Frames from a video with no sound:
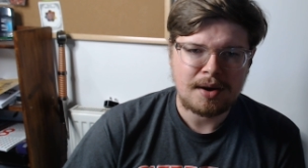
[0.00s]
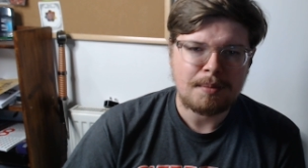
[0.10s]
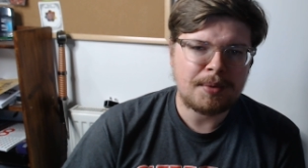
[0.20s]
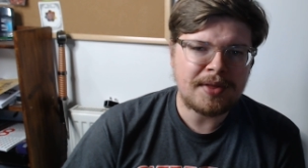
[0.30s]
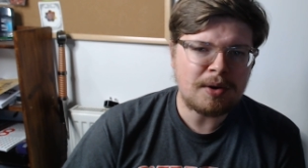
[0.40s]

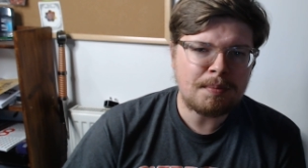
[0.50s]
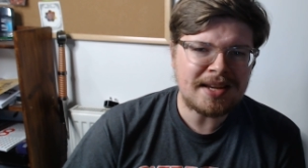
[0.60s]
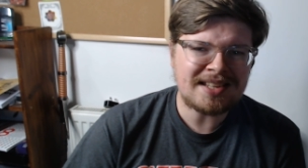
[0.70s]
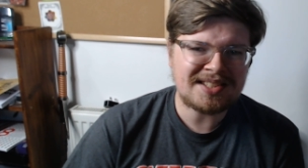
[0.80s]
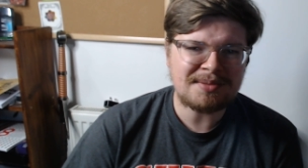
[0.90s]
But there will
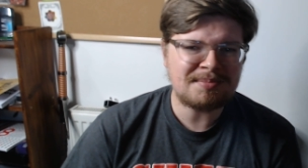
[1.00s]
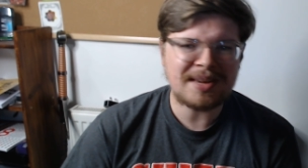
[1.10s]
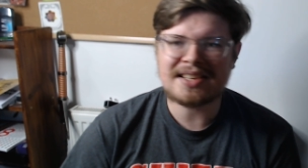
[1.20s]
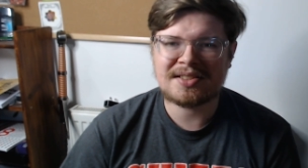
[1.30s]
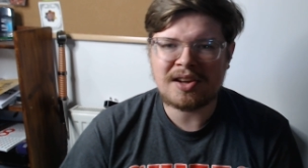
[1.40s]
be some
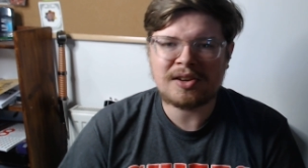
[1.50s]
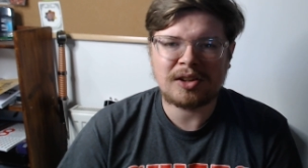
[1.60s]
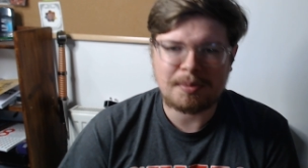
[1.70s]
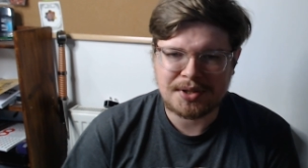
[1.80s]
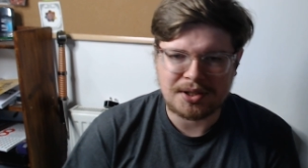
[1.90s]
external
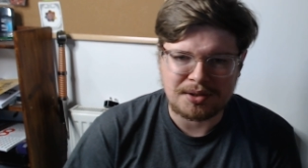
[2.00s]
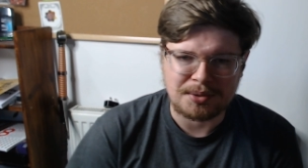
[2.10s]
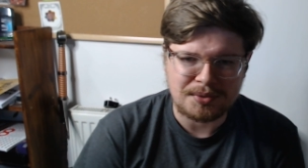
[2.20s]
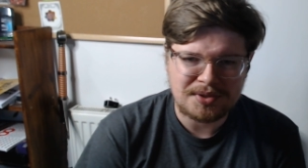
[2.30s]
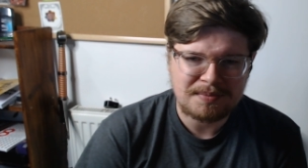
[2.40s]

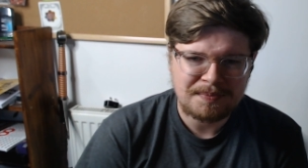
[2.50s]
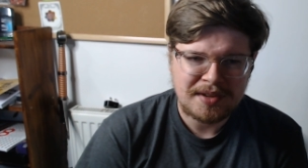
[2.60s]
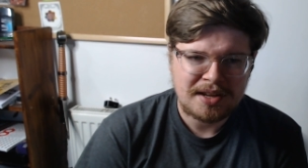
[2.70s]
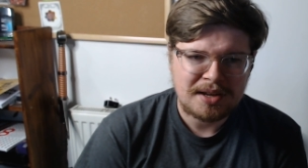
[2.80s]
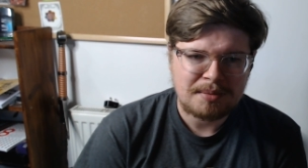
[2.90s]
obstacles,
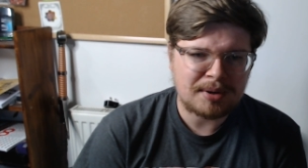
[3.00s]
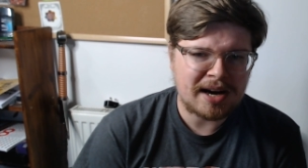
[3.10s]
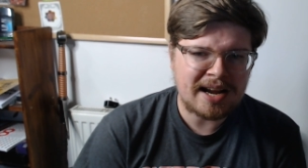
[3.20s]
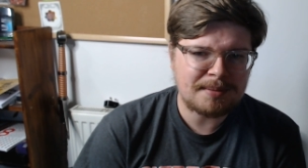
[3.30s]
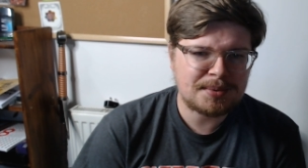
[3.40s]

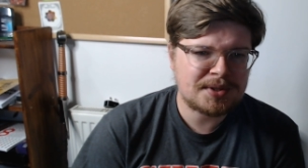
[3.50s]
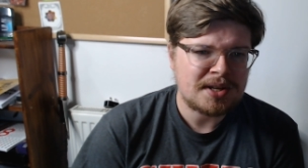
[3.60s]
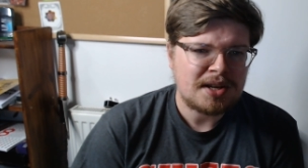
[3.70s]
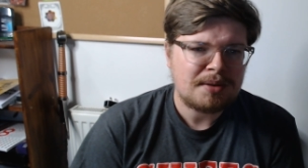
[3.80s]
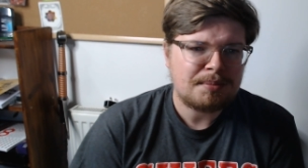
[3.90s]
perhaps,
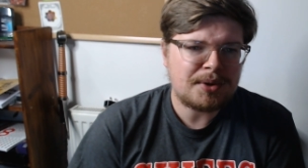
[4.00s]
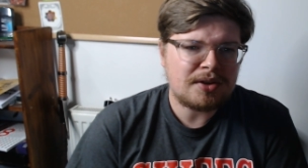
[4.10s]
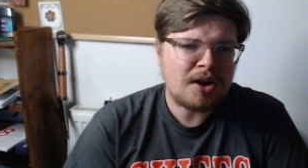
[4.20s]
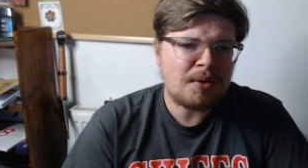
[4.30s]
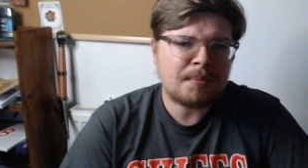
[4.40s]
but
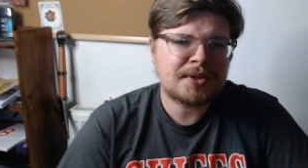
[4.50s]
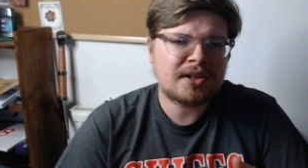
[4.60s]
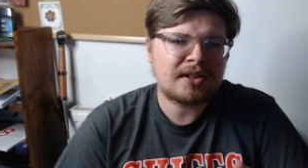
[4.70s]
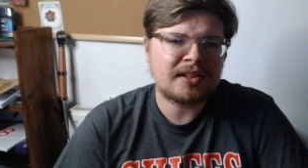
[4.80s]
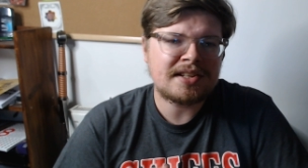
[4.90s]
no
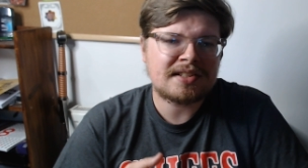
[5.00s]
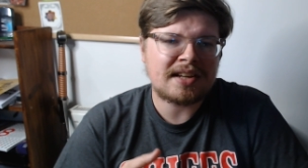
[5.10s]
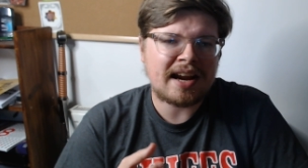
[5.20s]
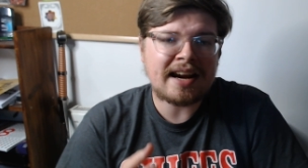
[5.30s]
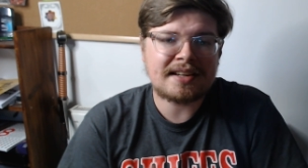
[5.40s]
obstacle is
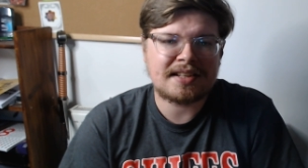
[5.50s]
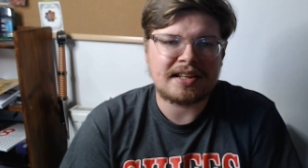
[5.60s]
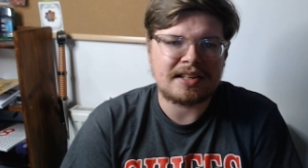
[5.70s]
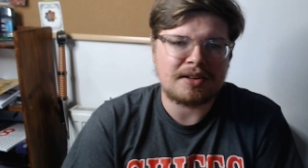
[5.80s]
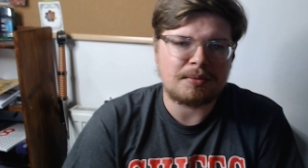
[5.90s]

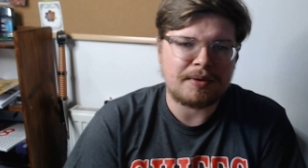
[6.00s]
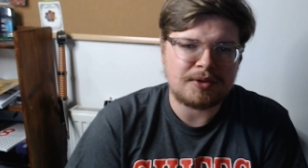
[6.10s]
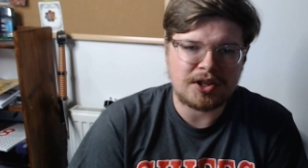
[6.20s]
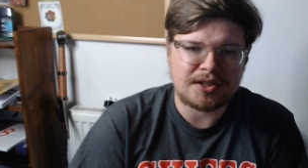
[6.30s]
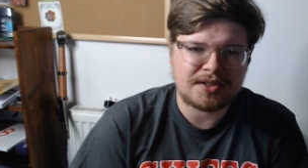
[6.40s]
acting with
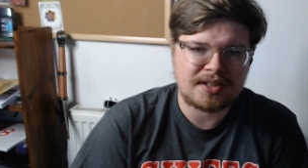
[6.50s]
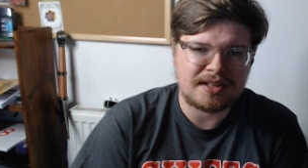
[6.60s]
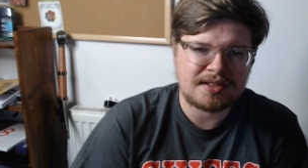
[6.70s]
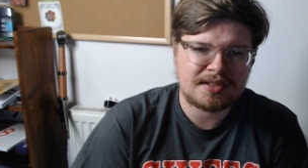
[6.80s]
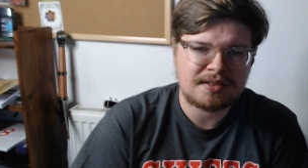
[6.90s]

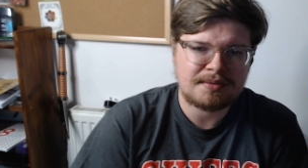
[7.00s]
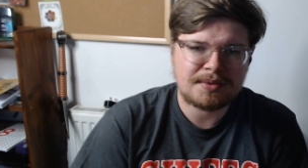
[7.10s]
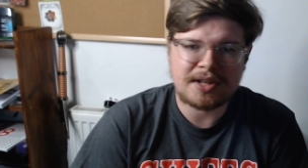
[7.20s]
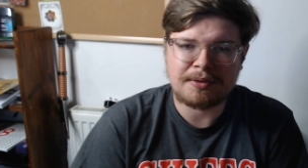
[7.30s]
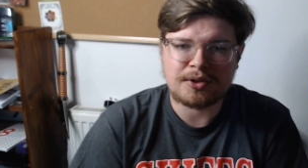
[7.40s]
justice,
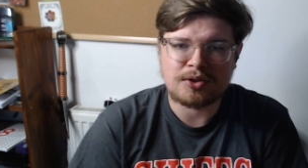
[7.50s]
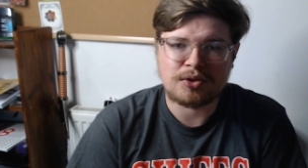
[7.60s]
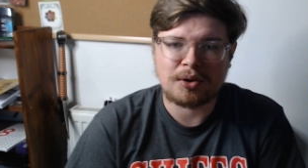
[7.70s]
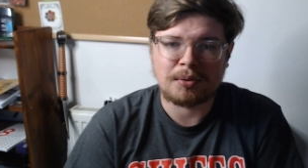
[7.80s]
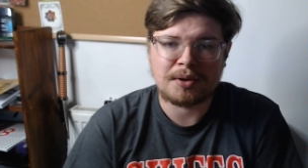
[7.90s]
self
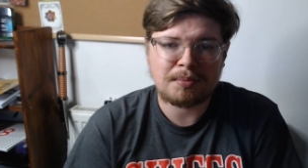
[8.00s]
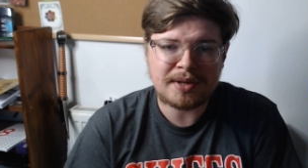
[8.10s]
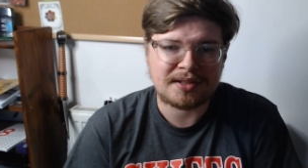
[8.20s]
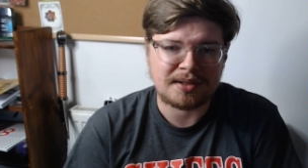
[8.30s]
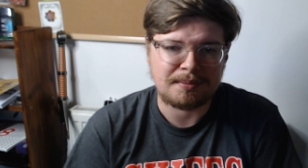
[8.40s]
control, and
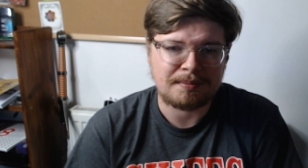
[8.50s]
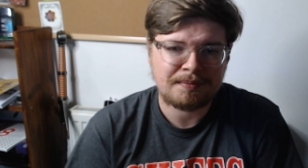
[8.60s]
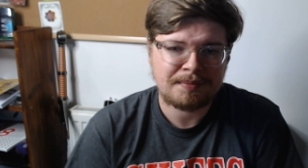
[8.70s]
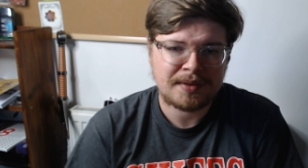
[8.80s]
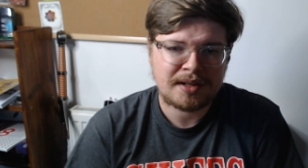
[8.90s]
wisdom.
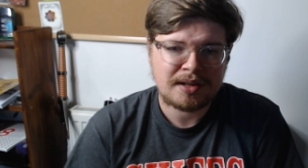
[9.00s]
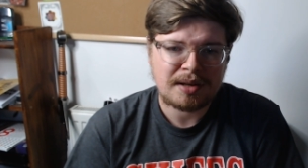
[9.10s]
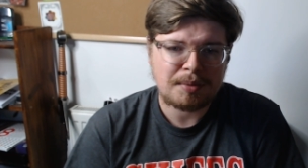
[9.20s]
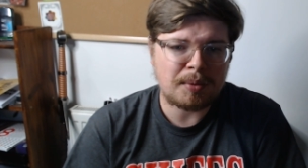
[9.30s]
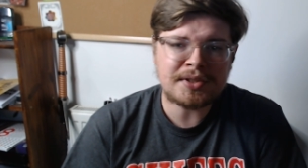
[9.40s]

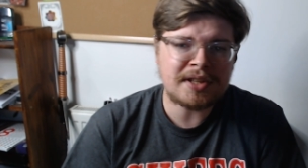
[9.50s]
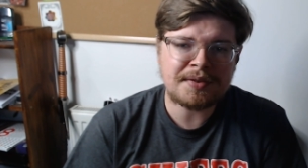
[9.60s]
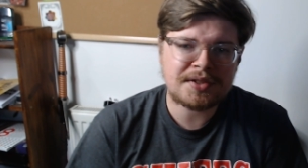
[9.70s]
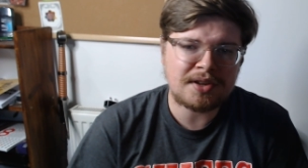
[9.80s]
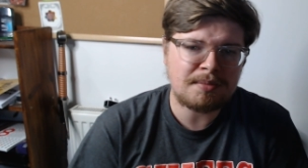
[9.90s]
What if
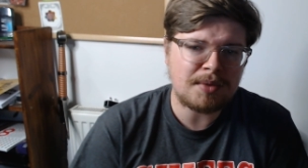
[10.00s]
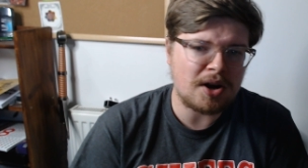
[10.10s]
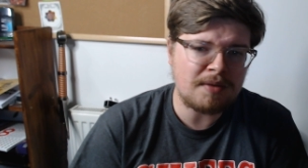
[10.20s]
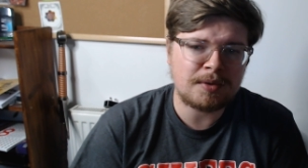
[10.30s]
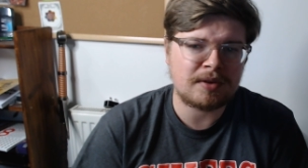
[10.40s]
some
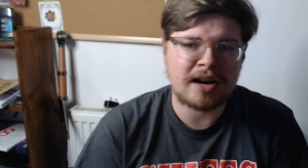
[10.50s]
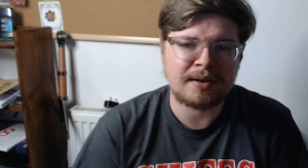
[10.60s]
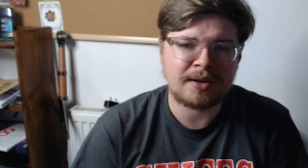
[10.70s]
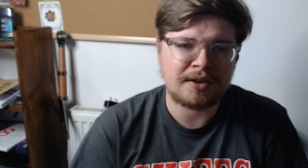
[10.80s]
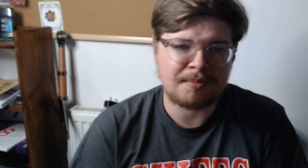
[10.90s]
other
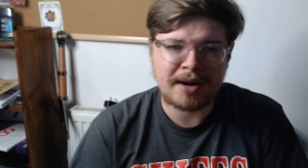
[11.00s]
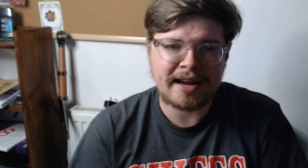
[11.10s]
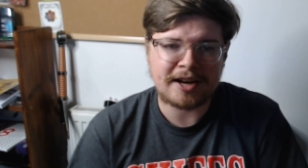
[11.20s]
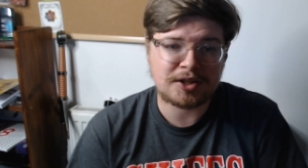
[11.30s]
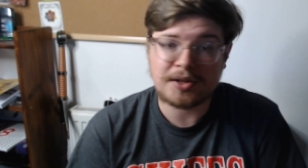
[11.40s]
area of my
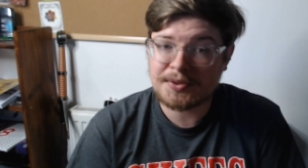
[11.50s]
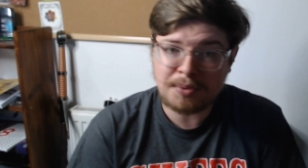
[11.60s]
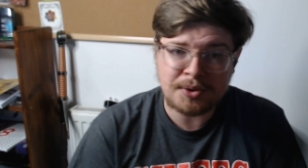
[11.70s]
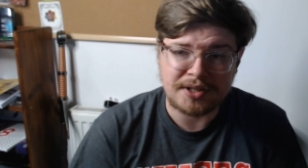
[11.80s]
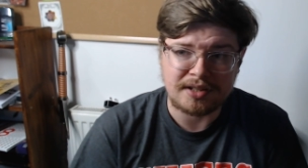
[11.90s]
action is
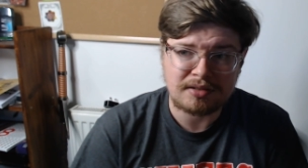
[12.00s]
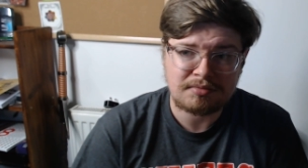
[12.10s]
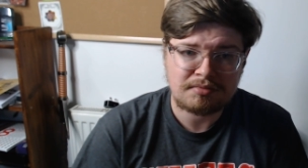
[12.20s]
thwarted?